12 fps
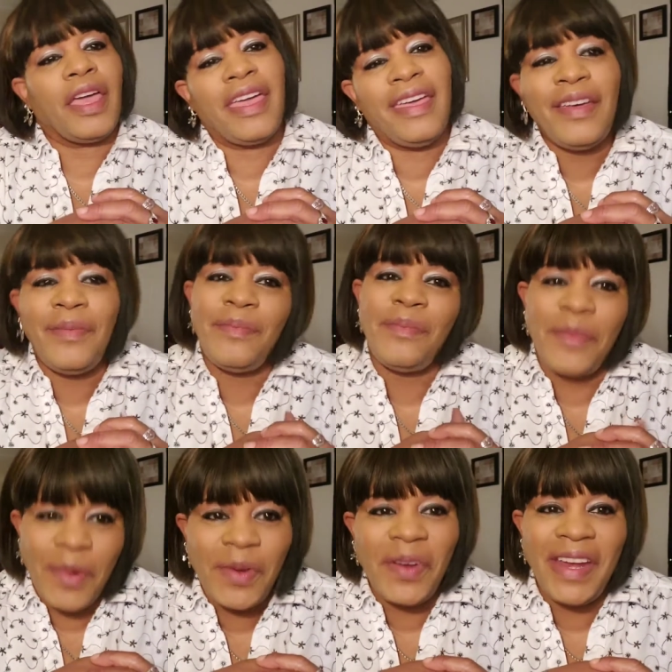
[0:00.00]
Good
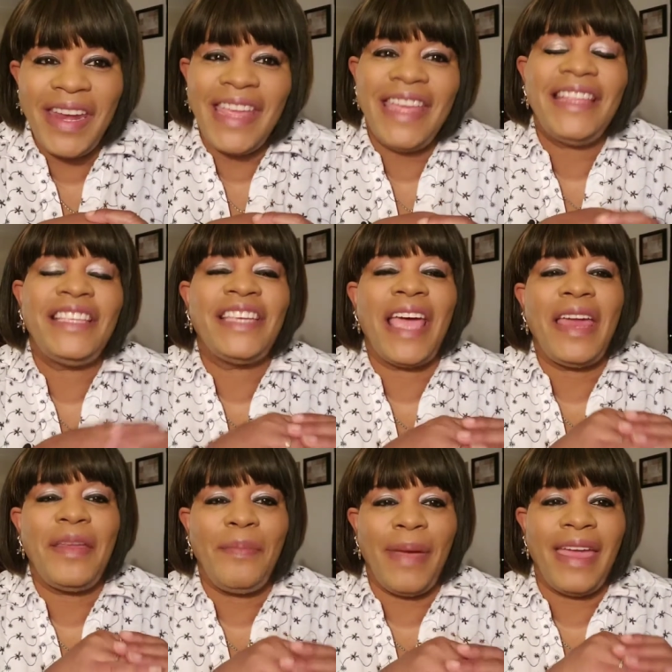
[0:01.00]
morning,
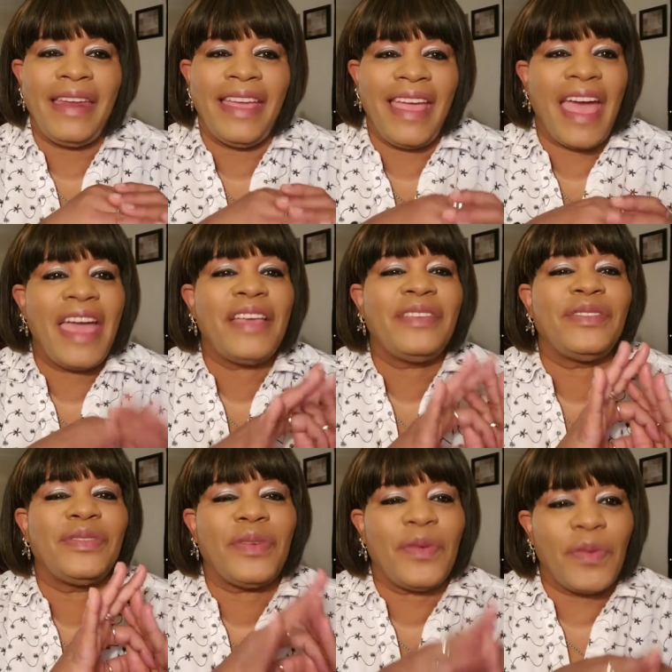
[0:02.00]
Chatty Batty Gang
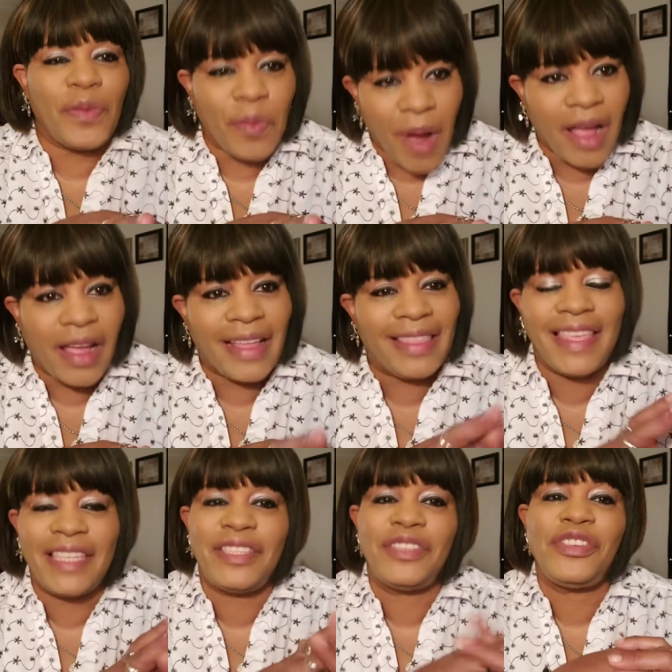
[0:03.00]
Squad.
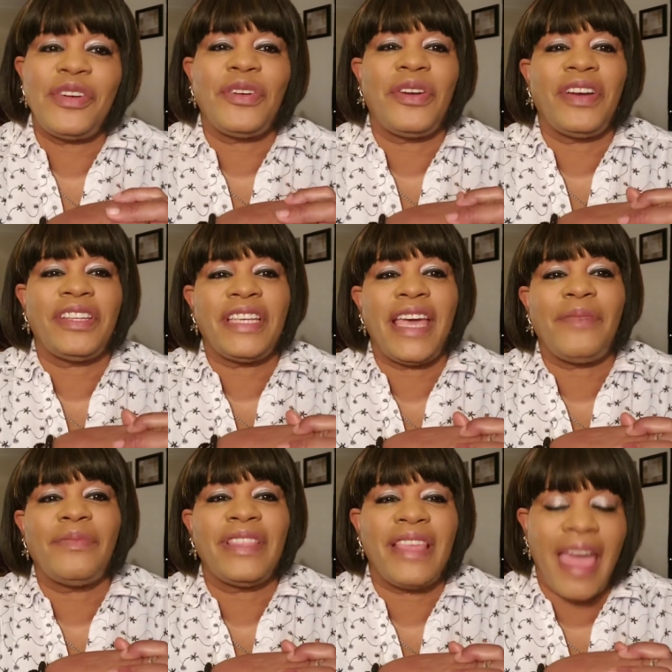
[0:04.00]
This is your girl
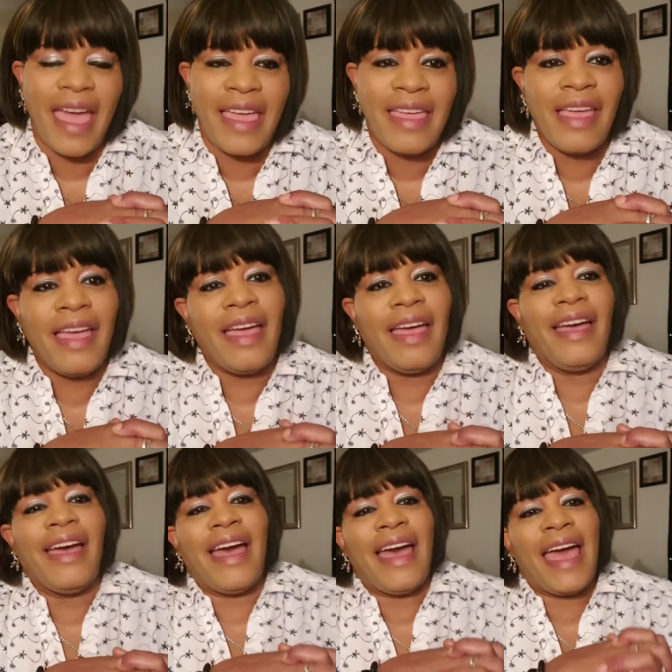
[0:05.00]
Chat with Kay,
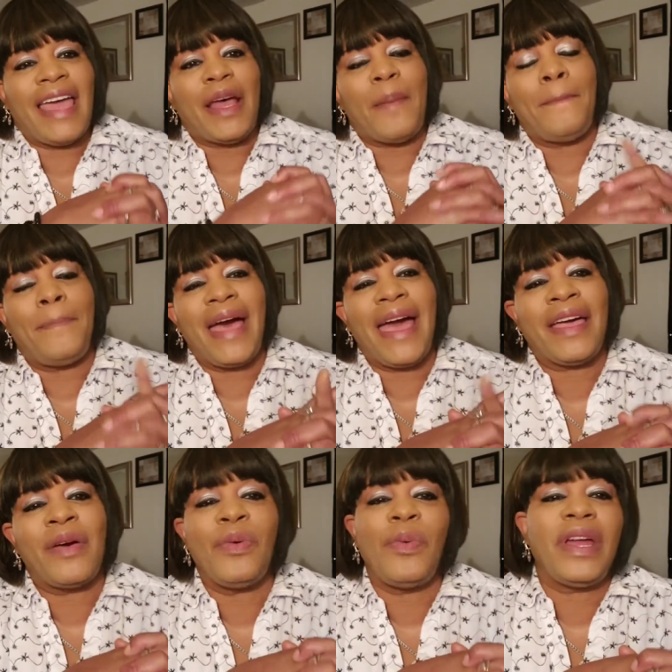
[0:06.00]
and I'm
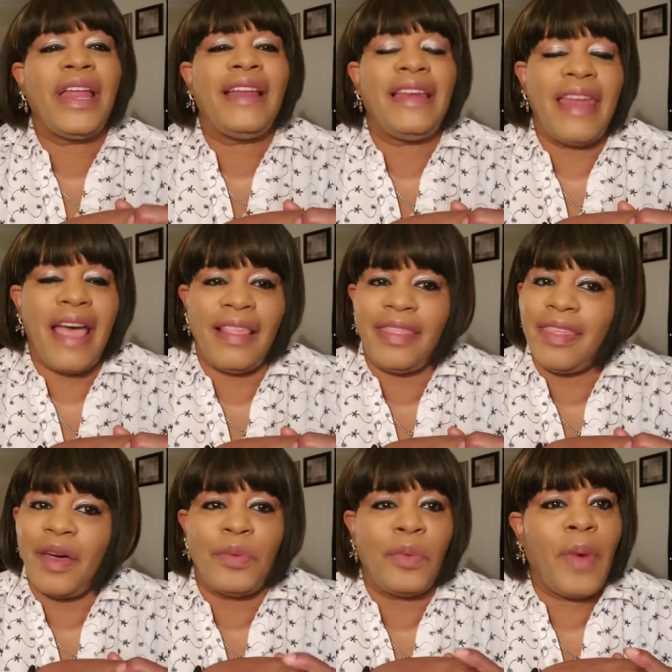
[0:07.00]
back with
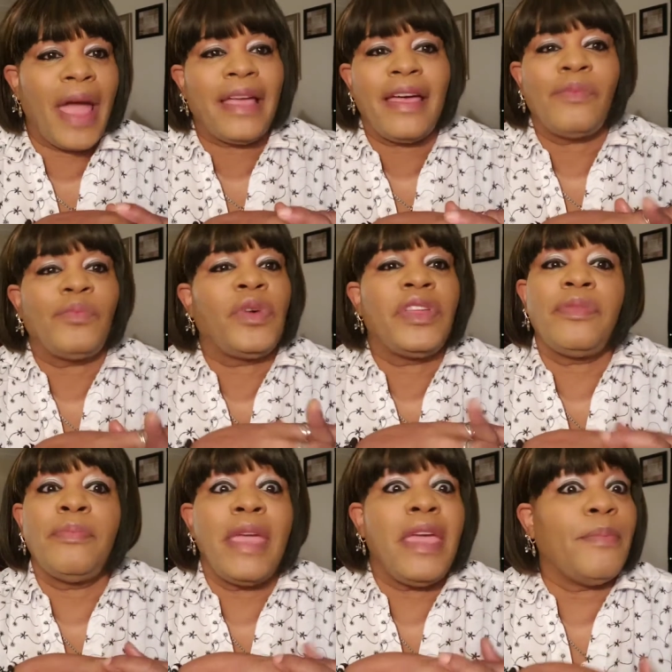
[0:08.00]
another Wake Up
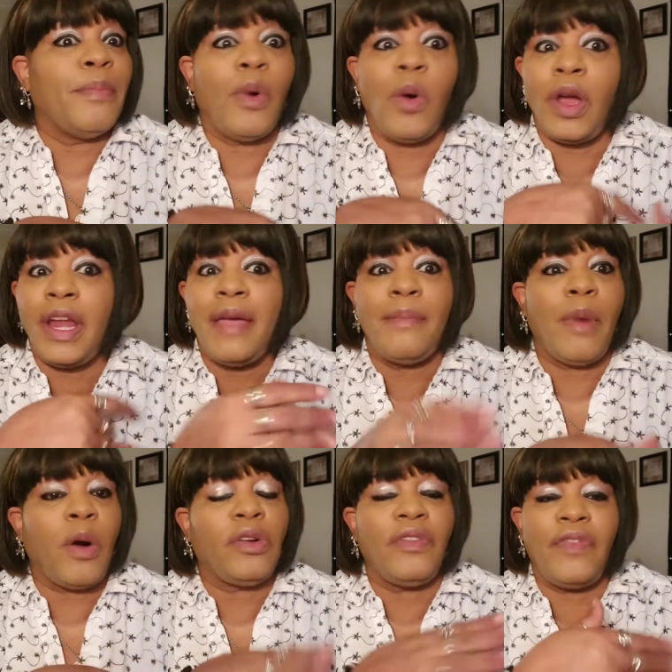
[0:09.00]
With Me morning
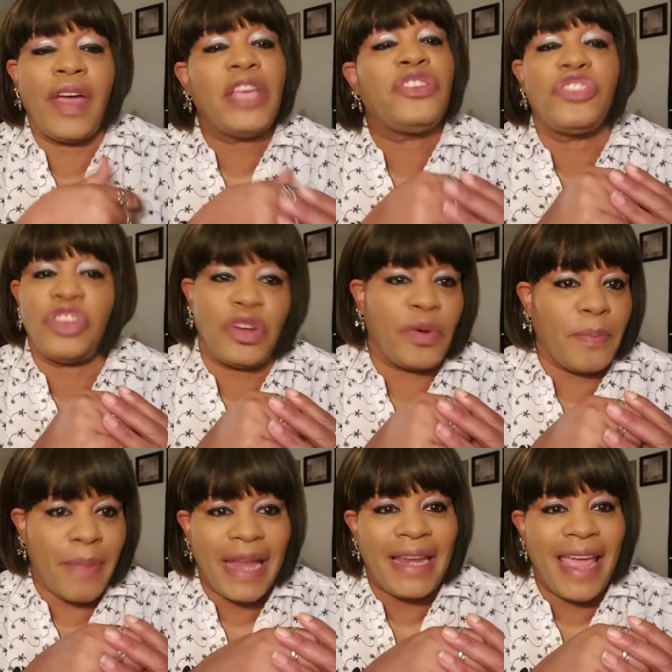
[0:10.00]
motivational
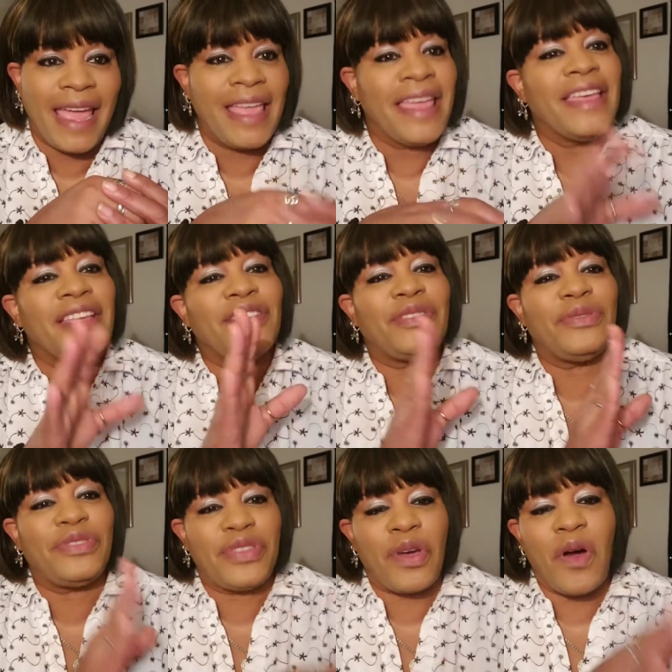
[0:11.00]
Monday
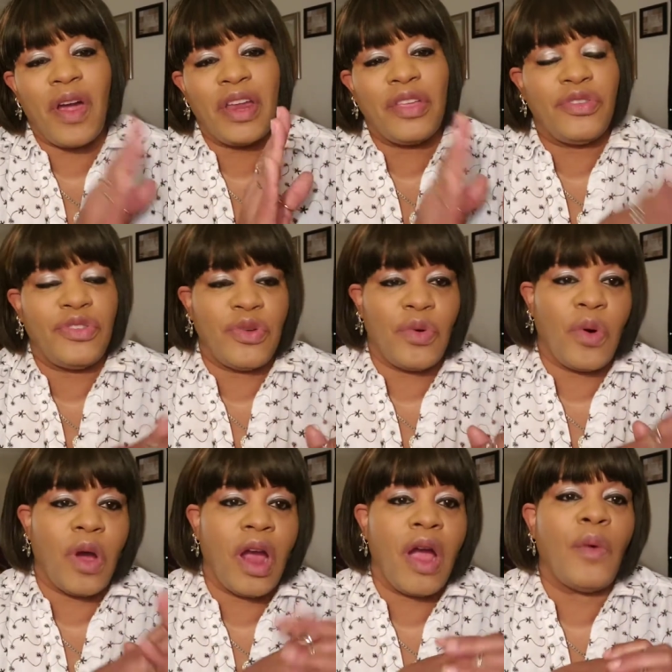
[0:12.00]
to start
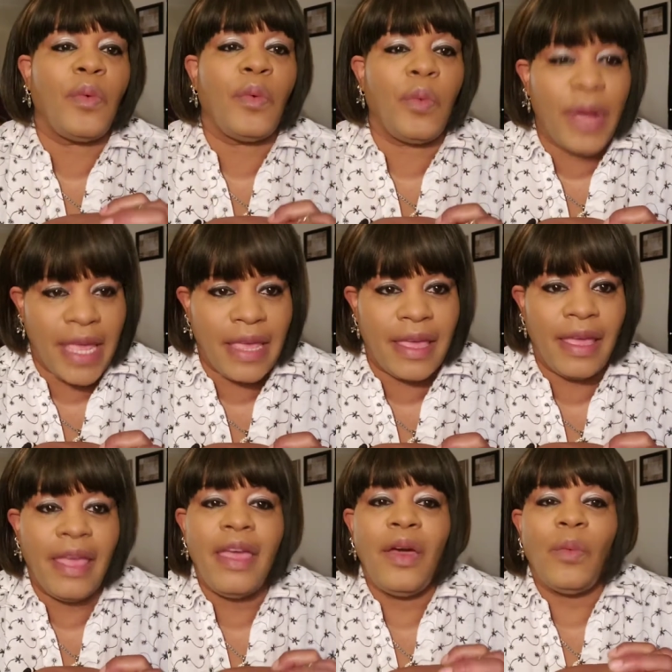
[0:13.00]
your week.